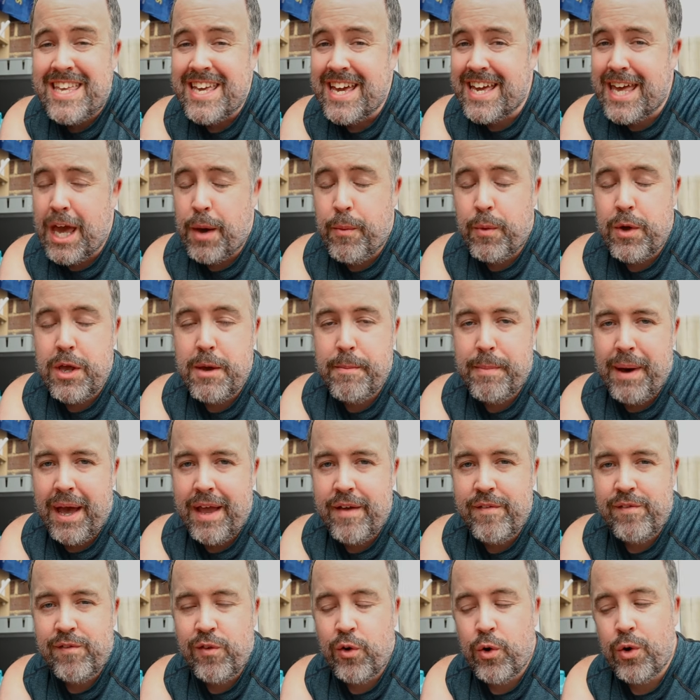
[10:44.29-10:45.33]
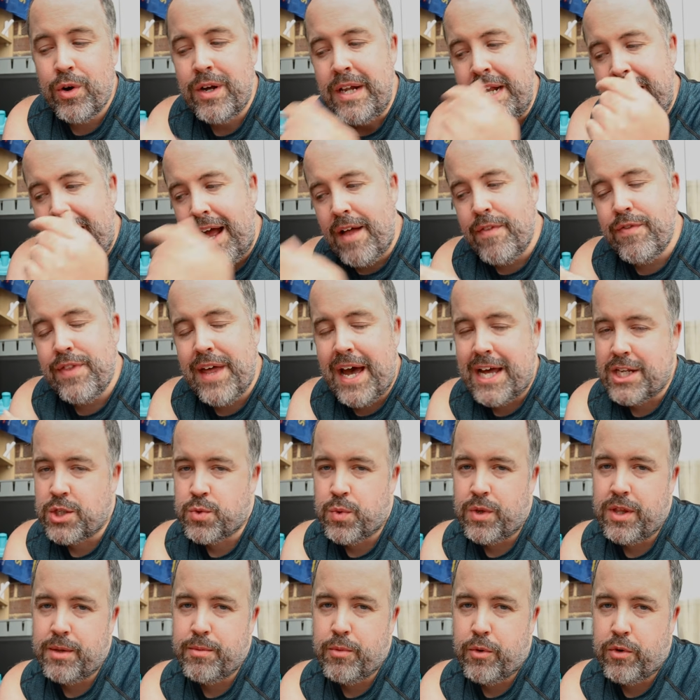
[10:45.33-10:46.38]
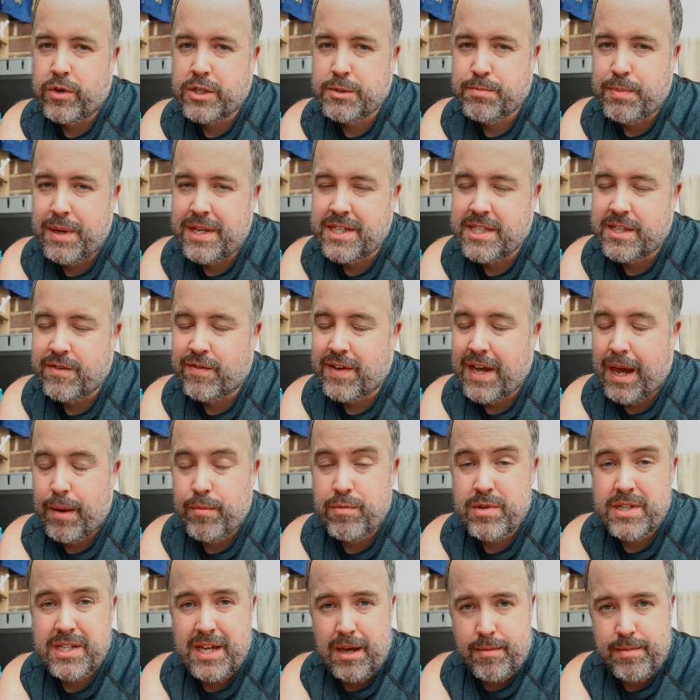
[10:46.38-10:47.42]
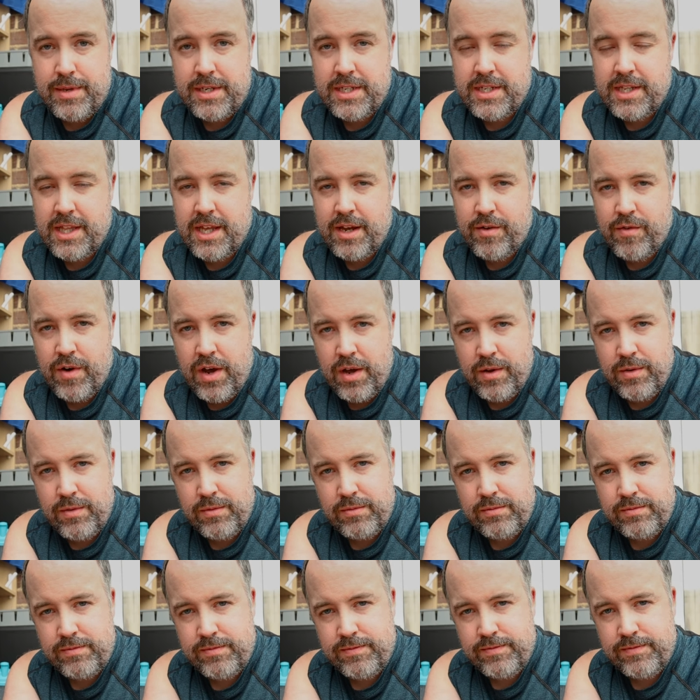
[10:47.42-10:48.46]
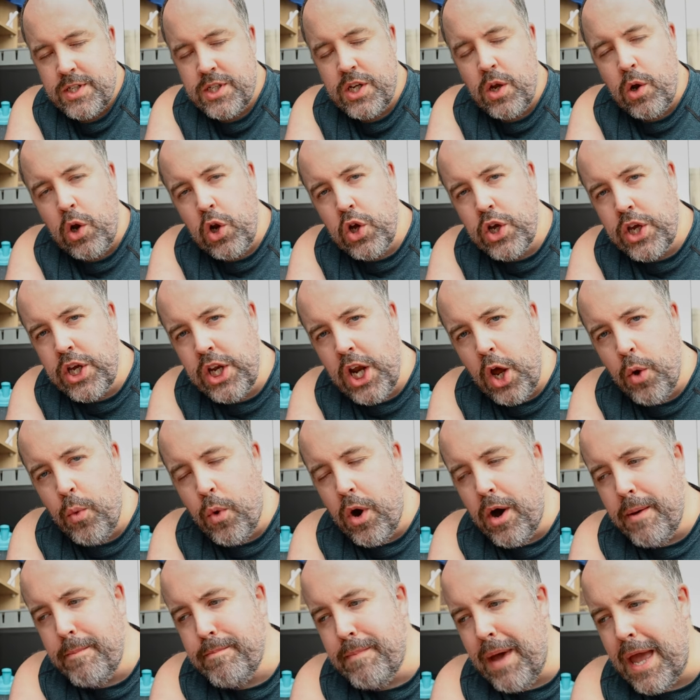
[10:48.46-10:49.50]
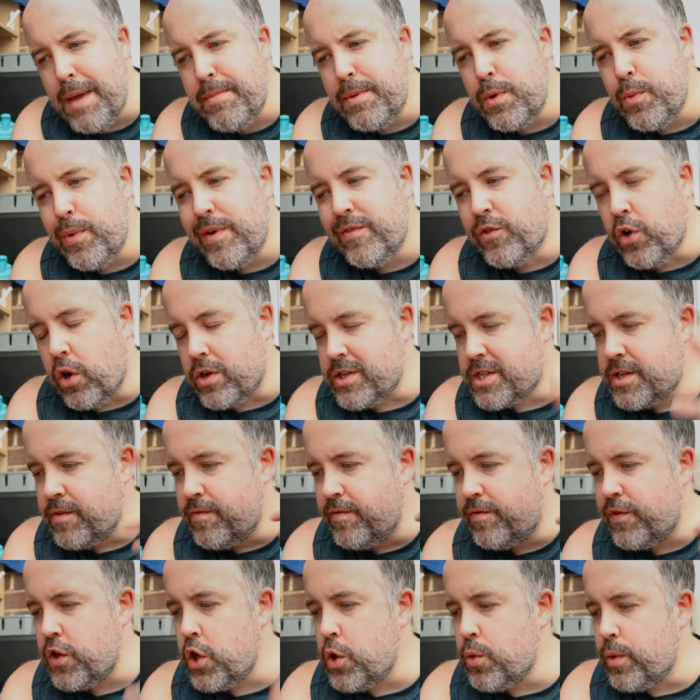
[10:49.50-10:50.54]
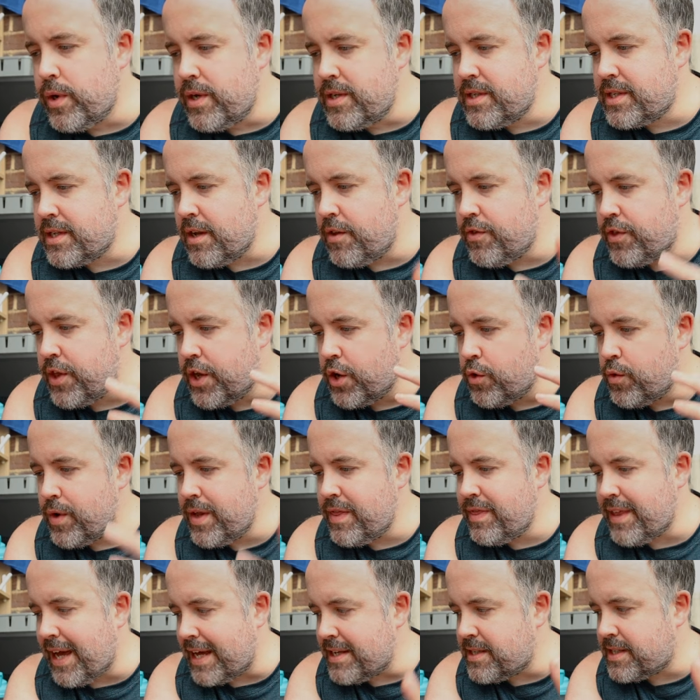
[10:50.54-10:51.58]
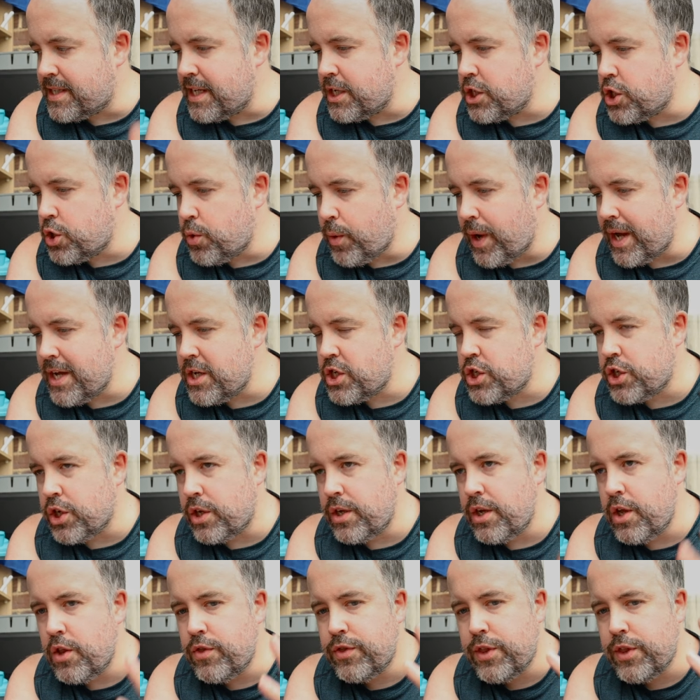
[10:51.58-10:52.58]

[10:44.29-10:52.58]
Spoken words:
you get what you pay for, and that's where the more expensive cameras come into their own. So look, you know what, maybe we've got some viewers that are in that situation